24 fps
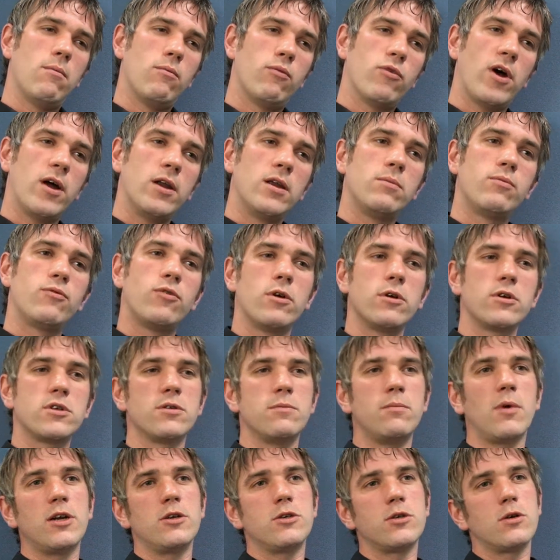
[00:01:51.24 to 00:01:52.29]
branded products
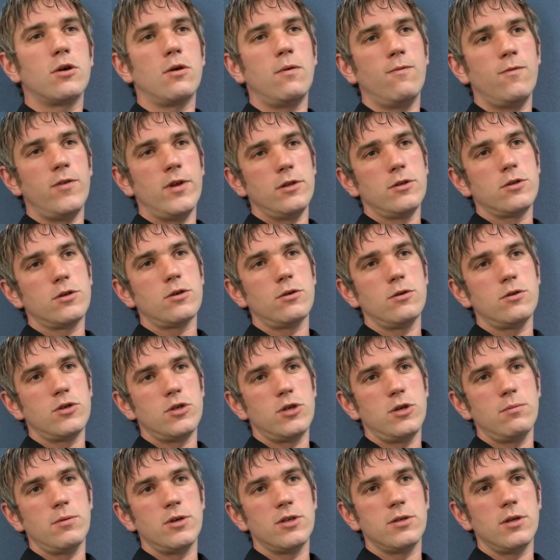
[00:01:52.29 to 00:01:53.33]
have managed to convince
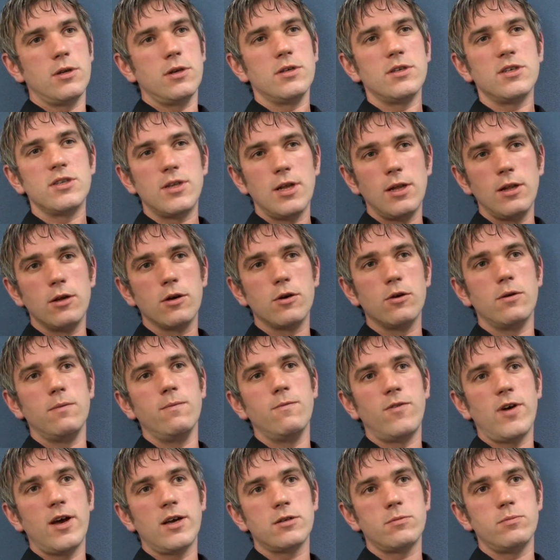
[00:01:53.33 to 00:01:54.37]
consumers that it's still a good
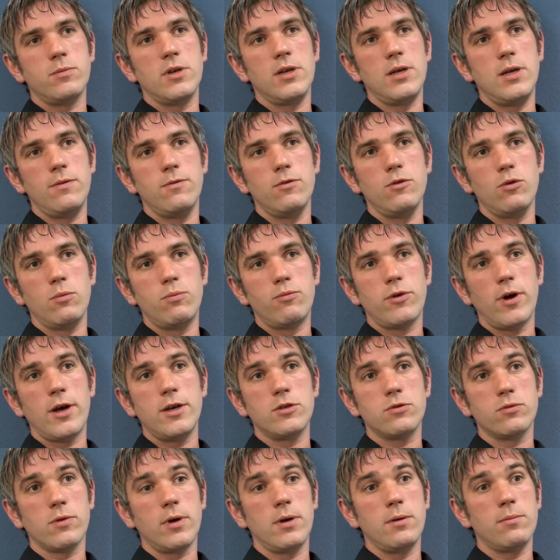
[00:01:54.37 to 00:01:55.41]
investment, even though
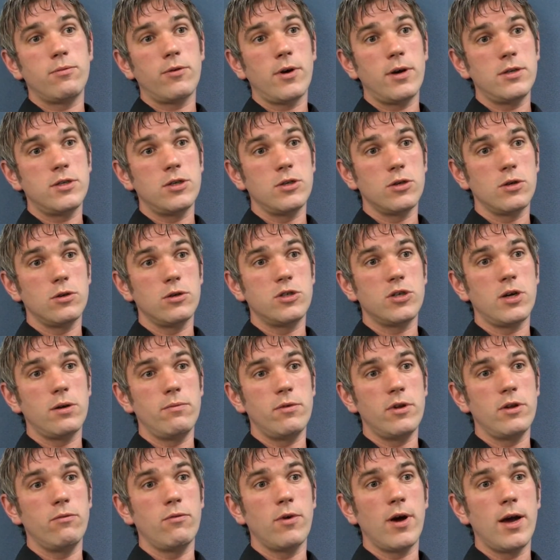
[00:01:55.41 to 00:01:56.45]
prices are
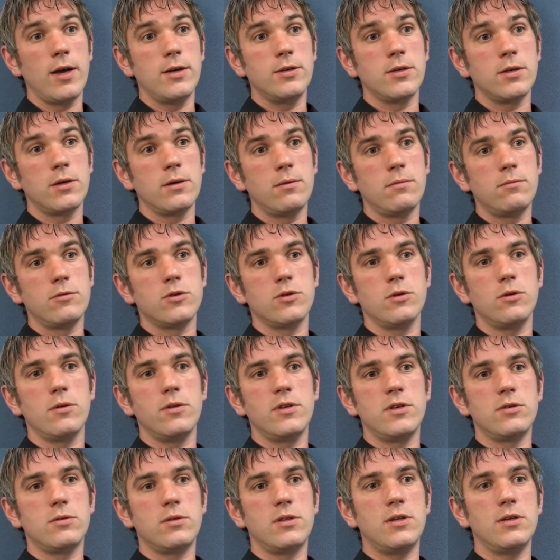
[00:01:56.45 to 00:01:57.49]
generally rising. So
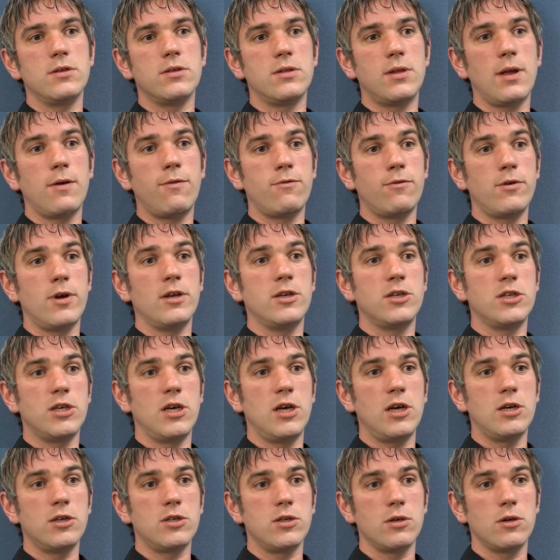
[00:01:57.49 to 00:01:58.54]
this
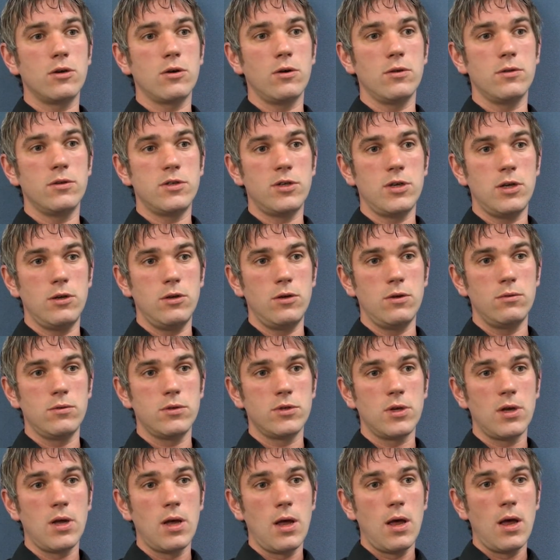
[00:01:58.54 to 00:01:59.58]
differentiation
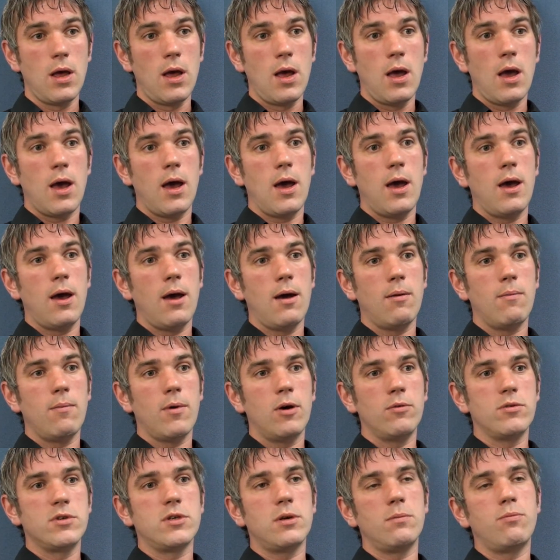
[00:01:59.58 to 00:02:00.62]
continues.
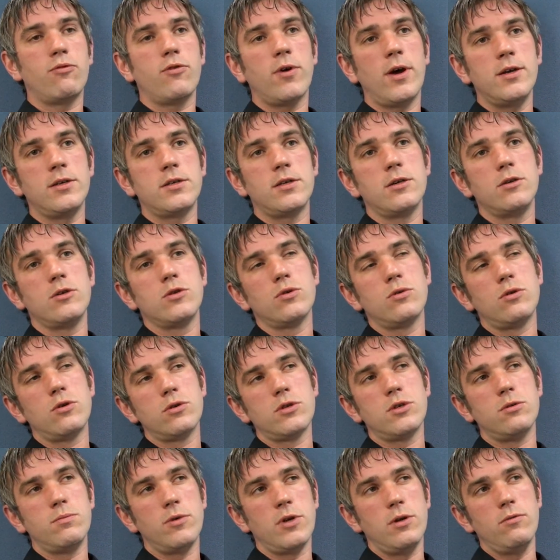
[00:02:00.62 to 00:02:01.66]
I would say pricing has
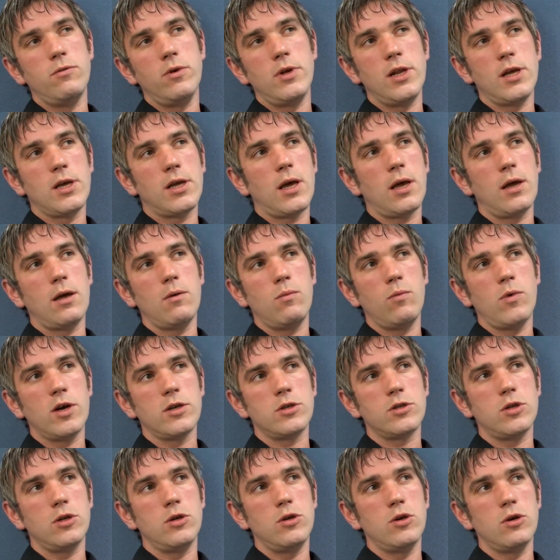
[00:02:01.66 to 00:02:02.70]
also been really key in
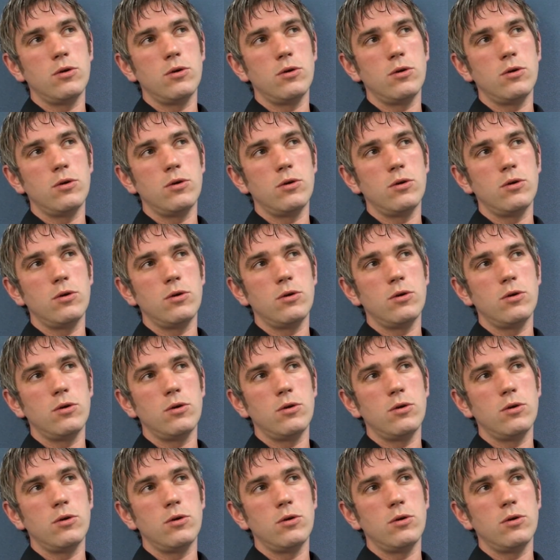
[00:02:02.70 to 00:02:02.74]
Western